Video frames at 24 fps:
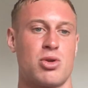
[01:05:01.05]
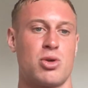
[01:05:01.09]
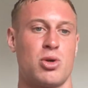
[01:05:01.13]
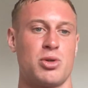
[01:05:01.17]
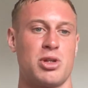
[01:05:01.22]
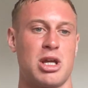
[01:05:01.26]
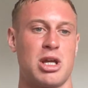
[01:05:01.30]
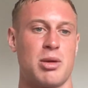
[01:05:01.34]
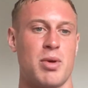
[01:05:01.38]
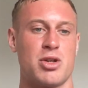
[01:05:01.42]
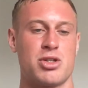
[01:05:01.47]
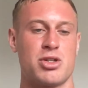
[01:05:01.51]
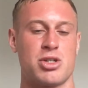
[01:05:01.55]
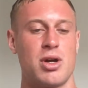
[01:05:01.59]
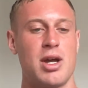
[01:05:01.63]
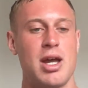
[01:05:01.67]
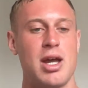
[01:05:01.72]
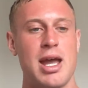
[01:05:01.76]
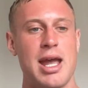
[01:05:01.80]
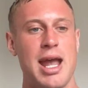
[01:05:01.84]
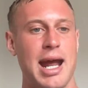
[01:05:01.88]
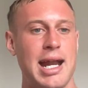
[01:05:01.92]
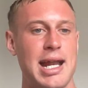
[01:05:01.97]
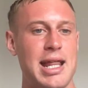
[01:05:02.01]
So
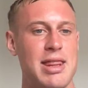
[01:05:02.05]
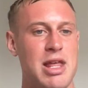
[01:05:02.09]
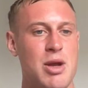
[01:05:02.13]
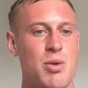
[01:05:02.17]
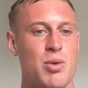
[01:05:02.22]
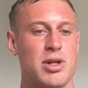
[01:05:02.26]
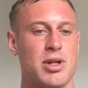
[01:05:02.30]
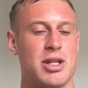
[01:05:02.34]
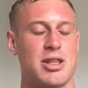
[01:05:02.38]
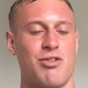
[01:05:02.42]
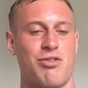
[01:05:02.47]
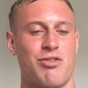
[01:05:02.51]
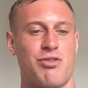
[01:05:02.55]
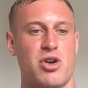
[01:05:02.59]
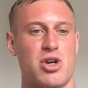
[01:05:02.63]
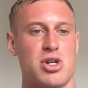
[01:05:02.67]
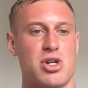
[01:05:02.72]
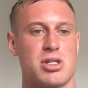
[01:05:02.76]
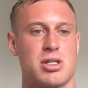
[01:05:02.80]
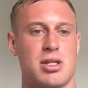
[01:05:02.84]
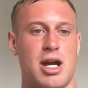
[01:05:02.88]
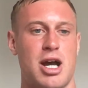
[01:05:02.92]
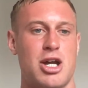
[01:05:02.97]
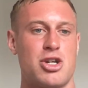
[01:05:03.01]
anything where the first touch
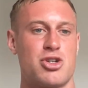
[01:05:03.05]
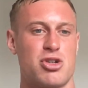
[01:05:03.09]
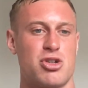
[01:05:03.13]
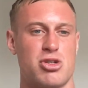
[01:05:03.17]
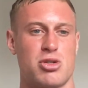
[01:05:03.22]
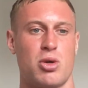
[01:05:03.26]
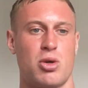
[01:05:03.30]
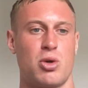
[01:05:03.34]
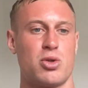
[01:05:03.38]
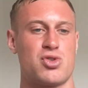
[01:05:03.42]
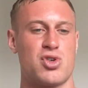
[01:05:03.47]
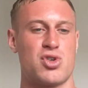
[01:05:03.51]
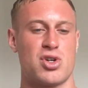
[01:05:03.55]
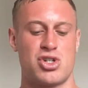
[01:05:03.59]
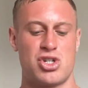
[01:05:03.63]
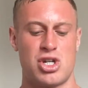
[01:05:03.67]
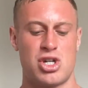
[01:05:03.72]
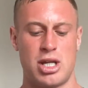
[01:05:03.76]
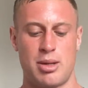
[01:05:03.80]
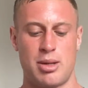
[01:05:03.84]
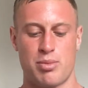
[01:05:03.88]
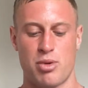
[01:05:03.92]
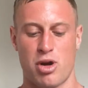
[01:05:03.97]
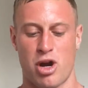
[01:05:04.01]
is ultra cheap,
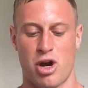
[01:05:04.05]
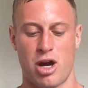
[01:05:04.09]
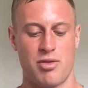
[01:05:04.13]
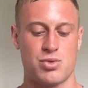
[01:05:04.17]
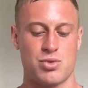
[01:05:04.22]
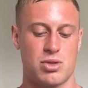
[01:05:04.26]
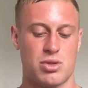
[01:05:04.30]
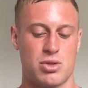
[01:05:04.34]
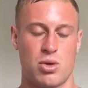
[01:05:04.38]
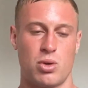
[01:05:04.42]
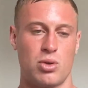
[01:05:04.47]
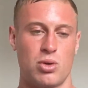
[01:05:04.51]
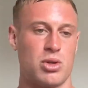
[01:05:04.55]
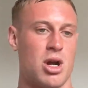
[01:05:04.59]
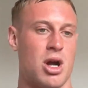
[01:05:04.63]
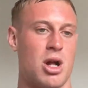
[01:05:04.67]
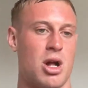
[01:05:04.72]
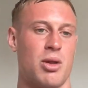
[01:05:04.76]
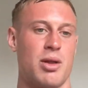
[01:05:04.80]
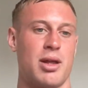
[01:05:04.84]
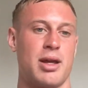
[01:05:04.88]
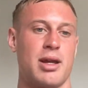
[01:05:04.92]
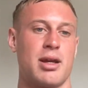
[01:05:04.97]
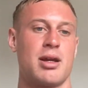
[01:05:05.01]
RVMs, cold
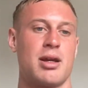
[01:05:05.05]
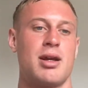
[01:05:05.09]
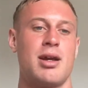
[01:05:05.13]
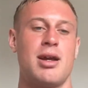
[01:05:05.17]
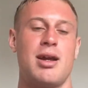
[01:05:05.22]
calling,